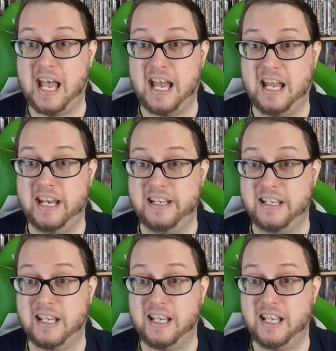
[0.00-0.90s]

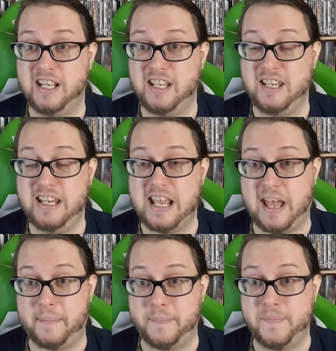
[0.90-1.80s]
and
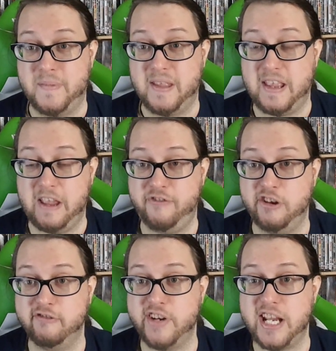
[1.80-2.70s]
yeah, if
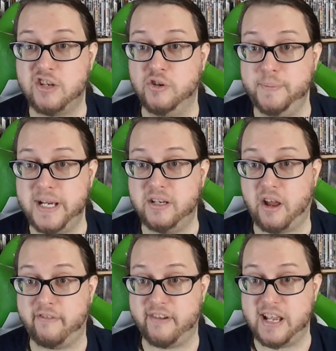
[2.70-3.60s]
you're running
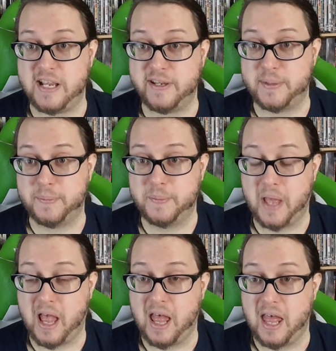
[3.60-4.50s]
torpedo fleets,
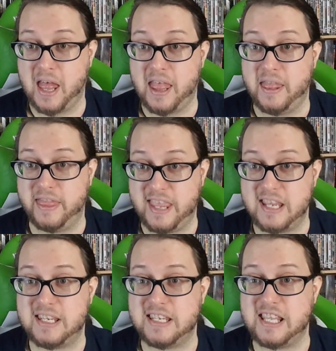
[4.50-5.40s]

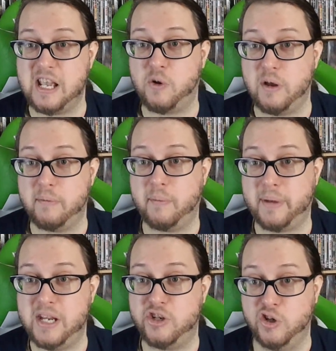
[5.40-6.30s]
this is the equipment
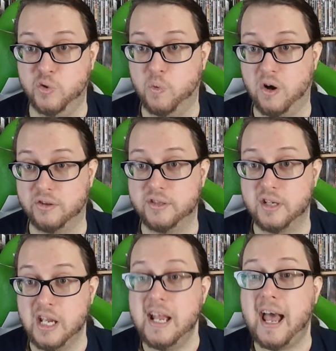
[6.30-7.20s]
piece you want,
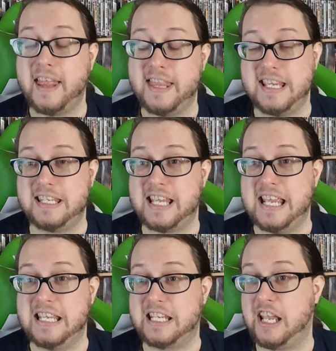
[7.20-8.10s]
and this
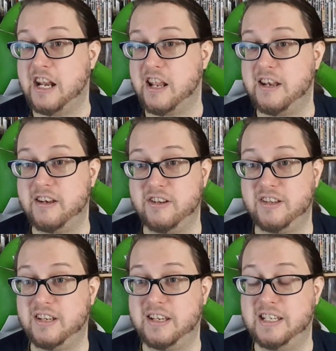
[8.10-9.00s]
is gonna
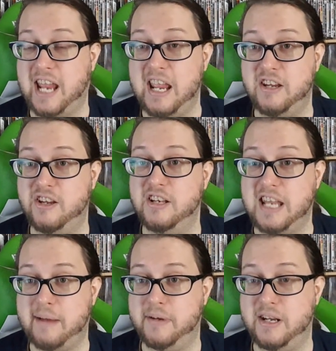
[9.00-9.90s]
just take your
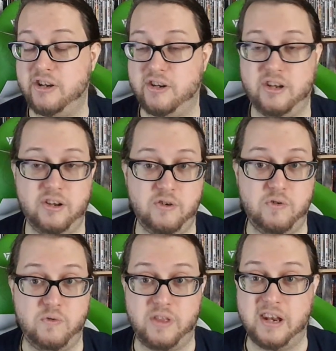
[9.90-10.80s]
damage
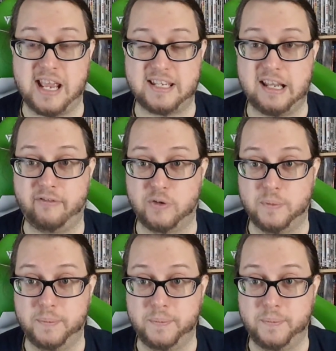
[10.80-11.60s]
to the next level.